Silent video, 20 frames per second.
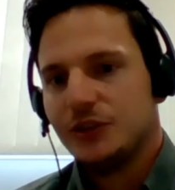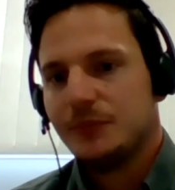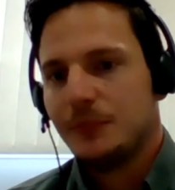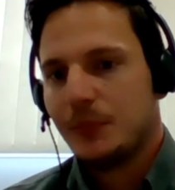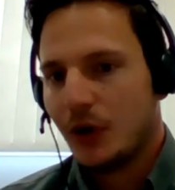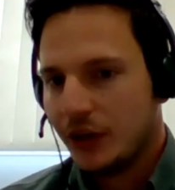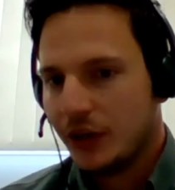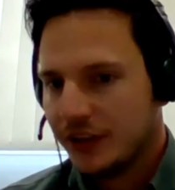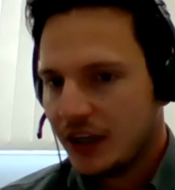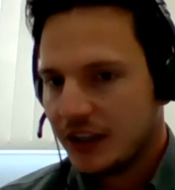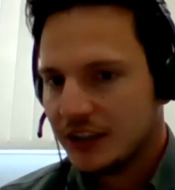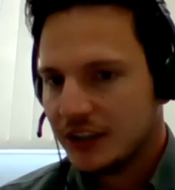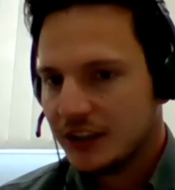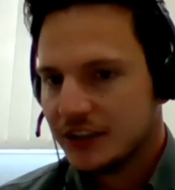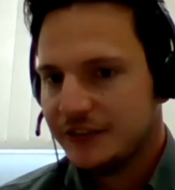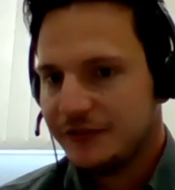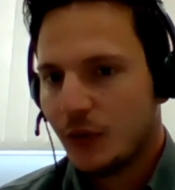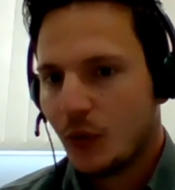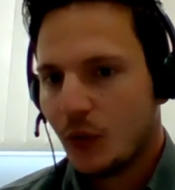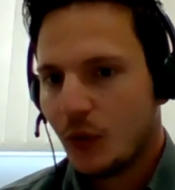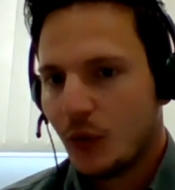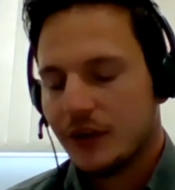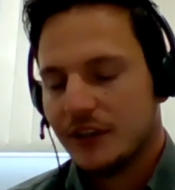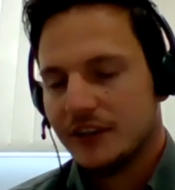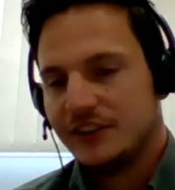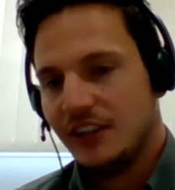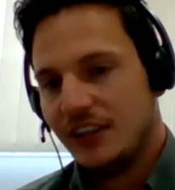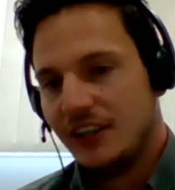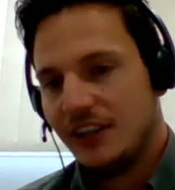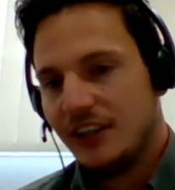products for the
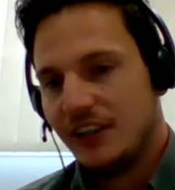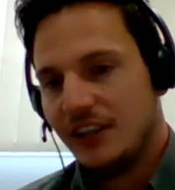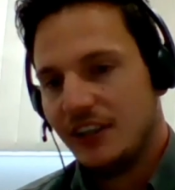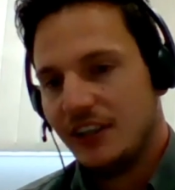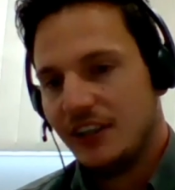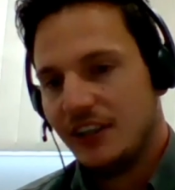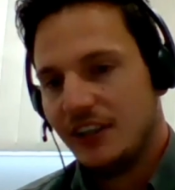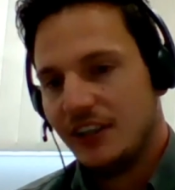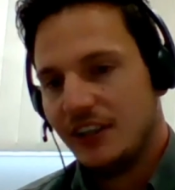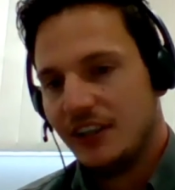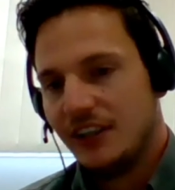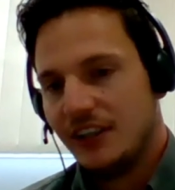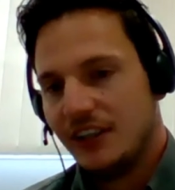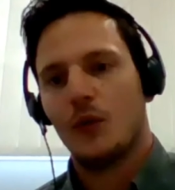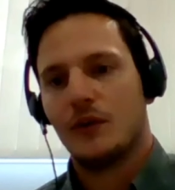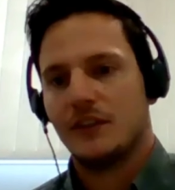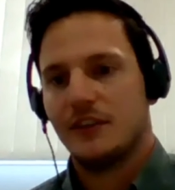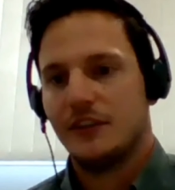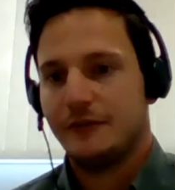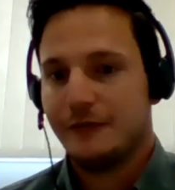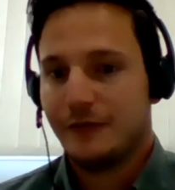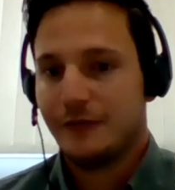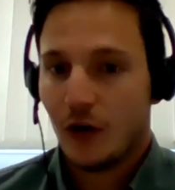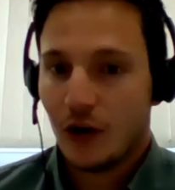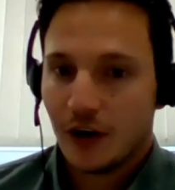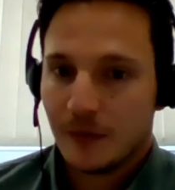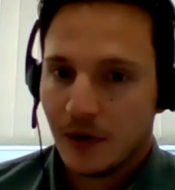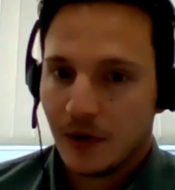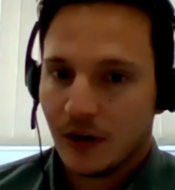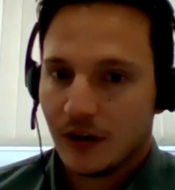life science, for the
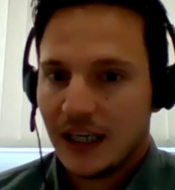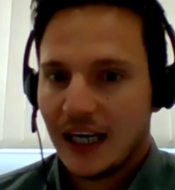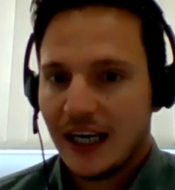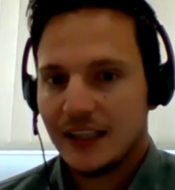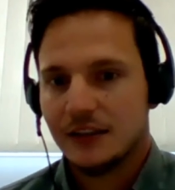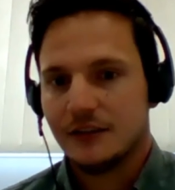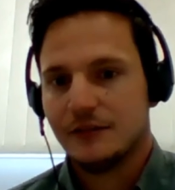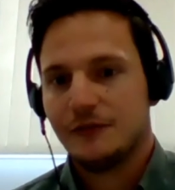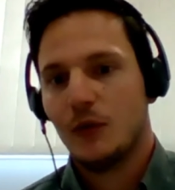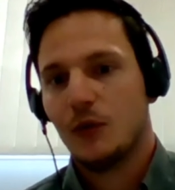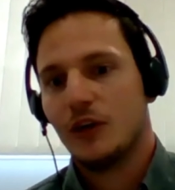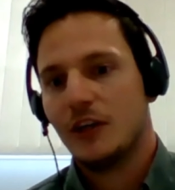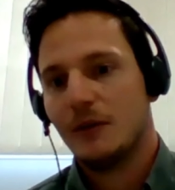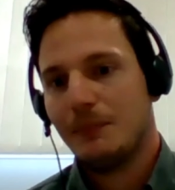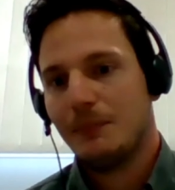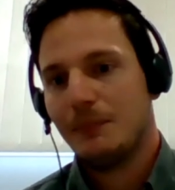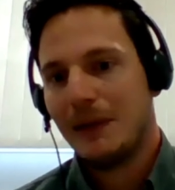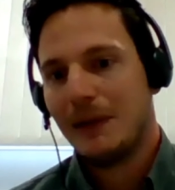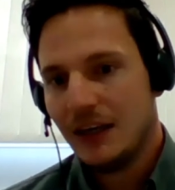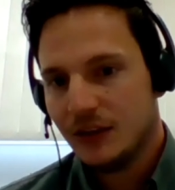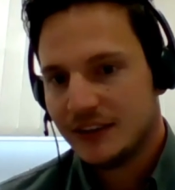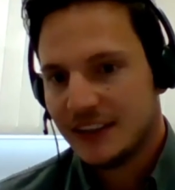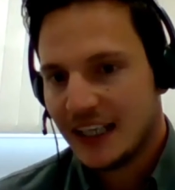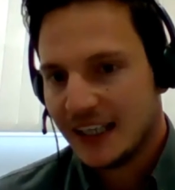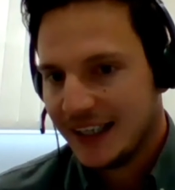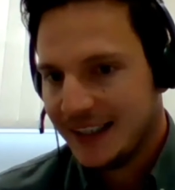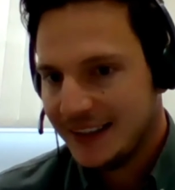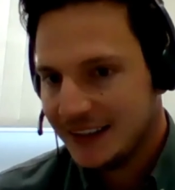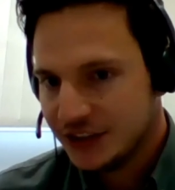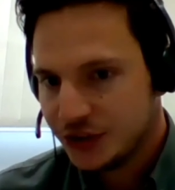pharma and for the biotech
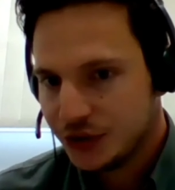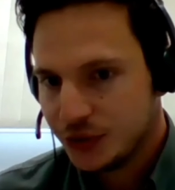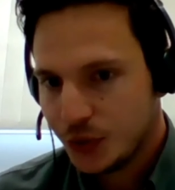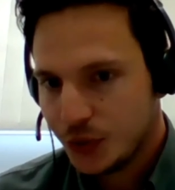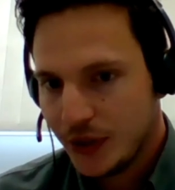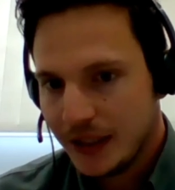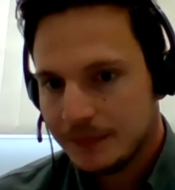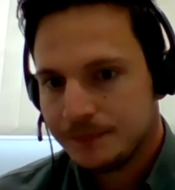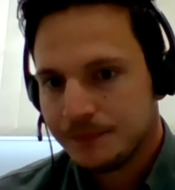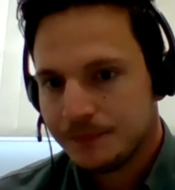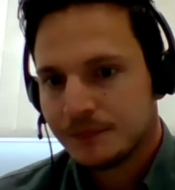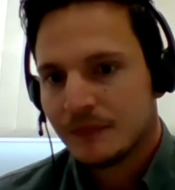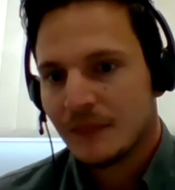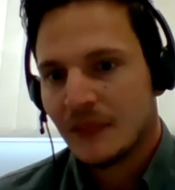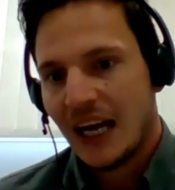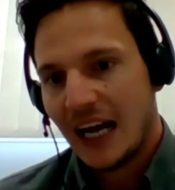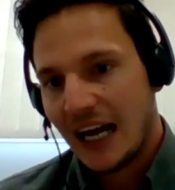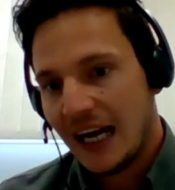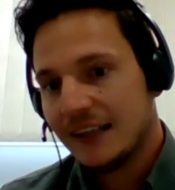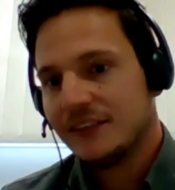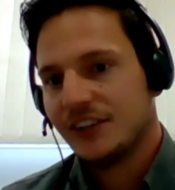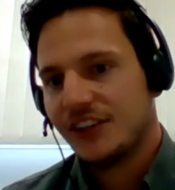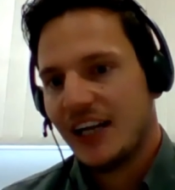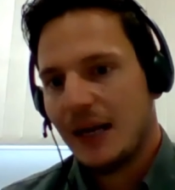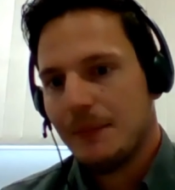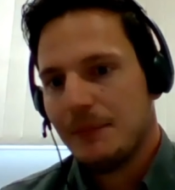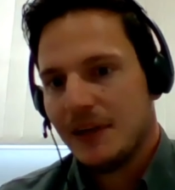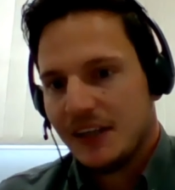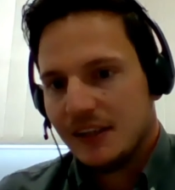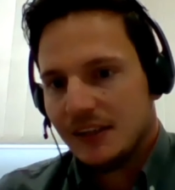industry and the
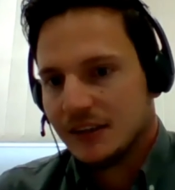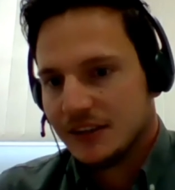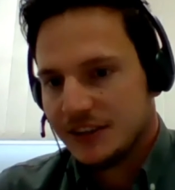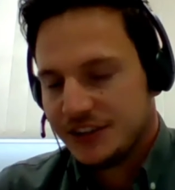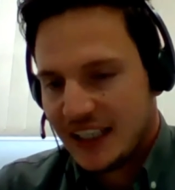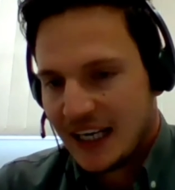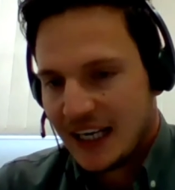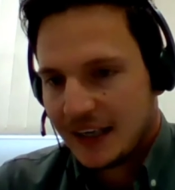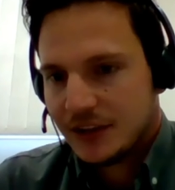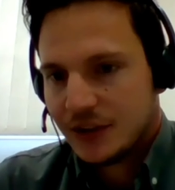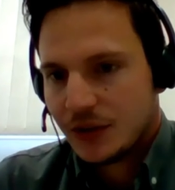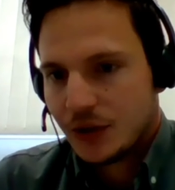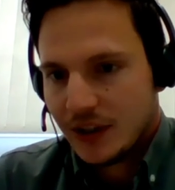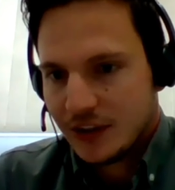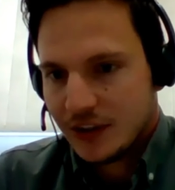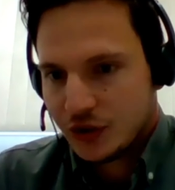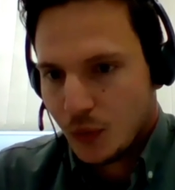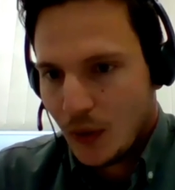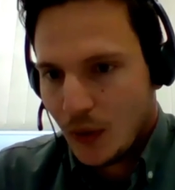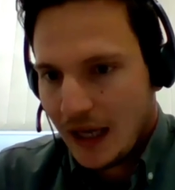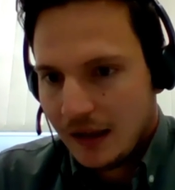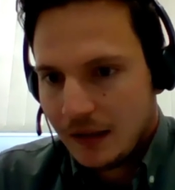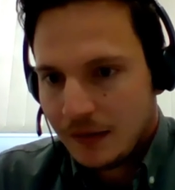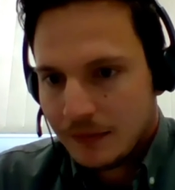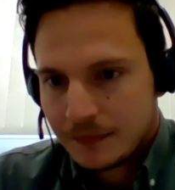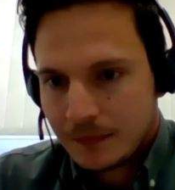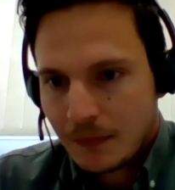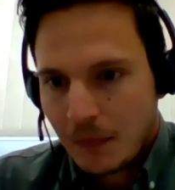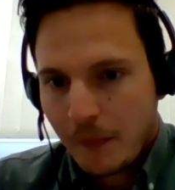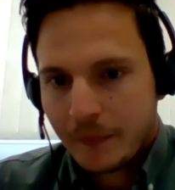chemical sector as well,
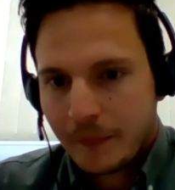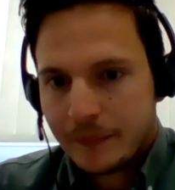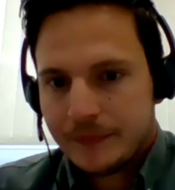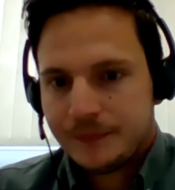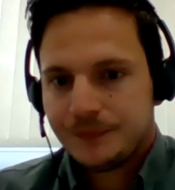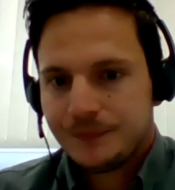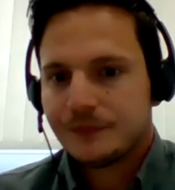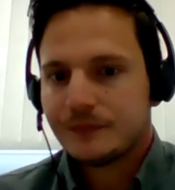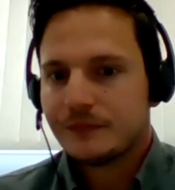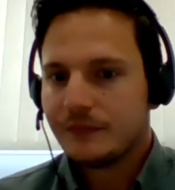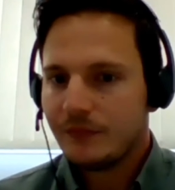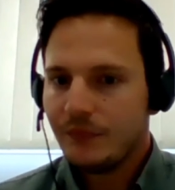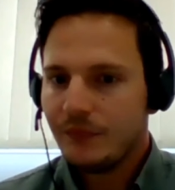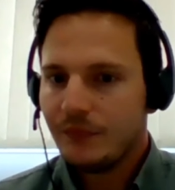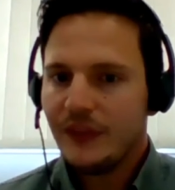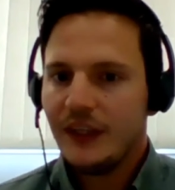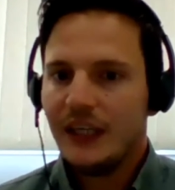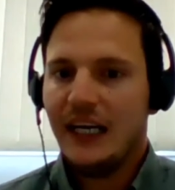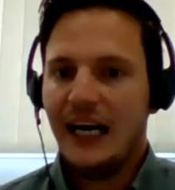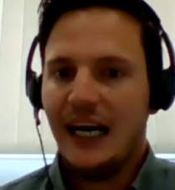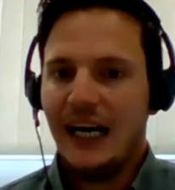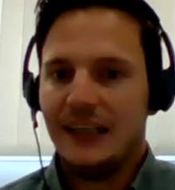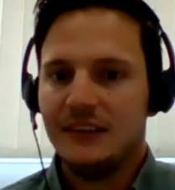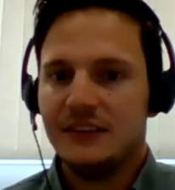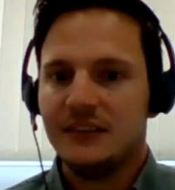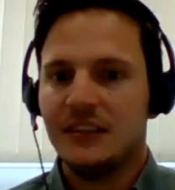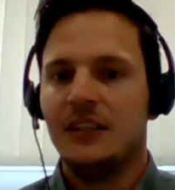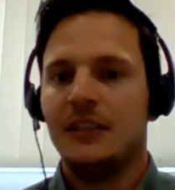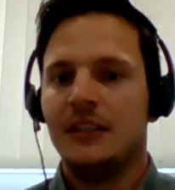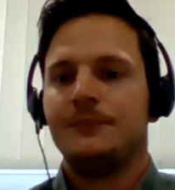and
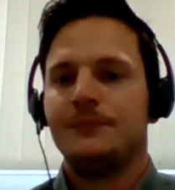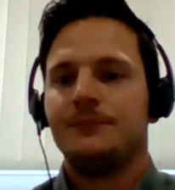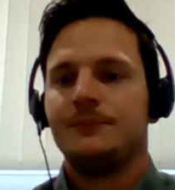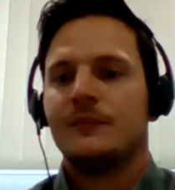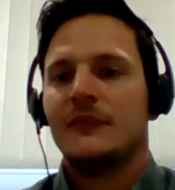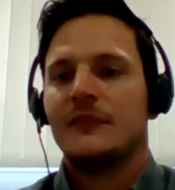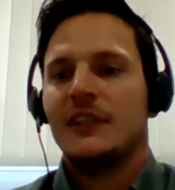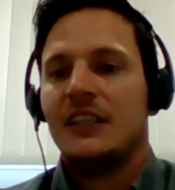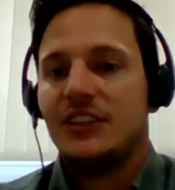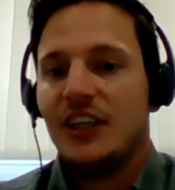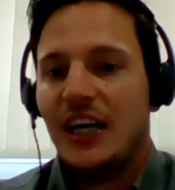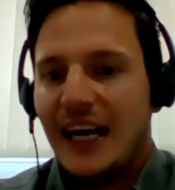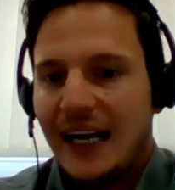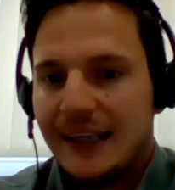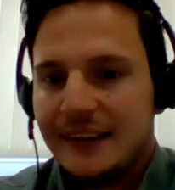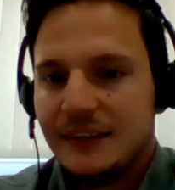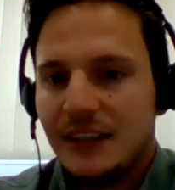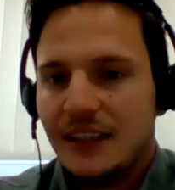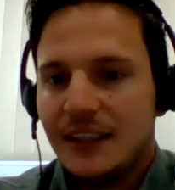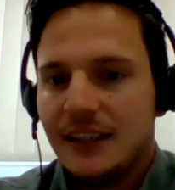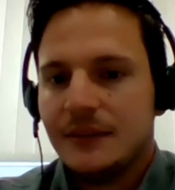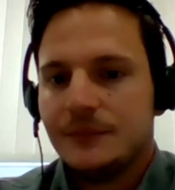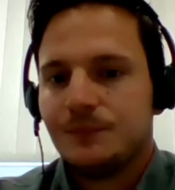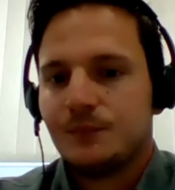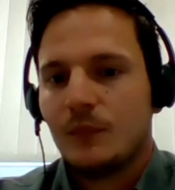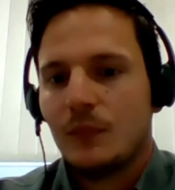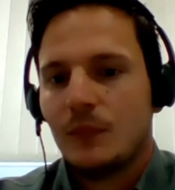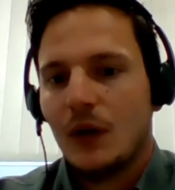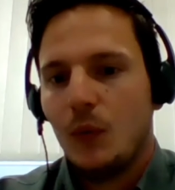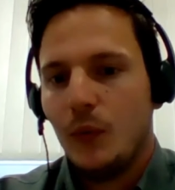the handling
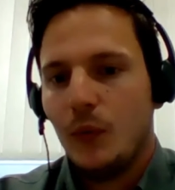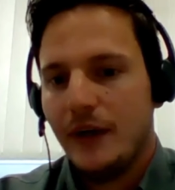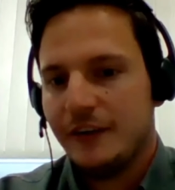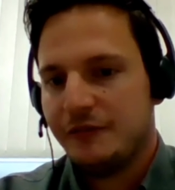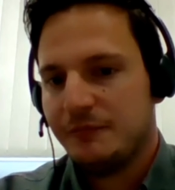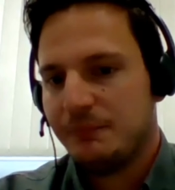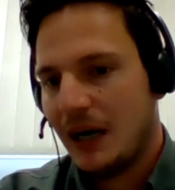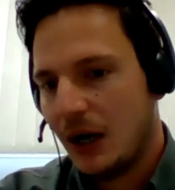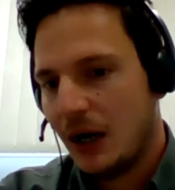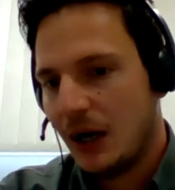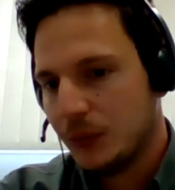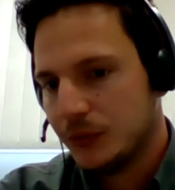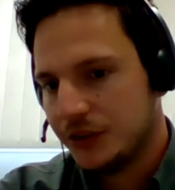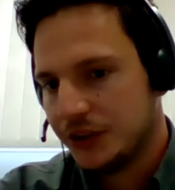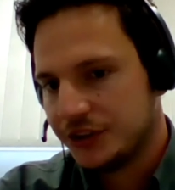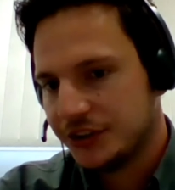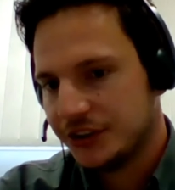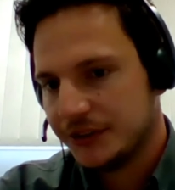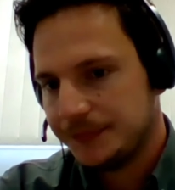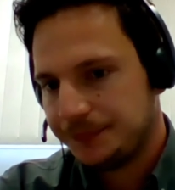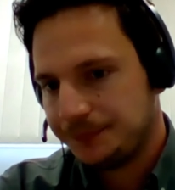with powders.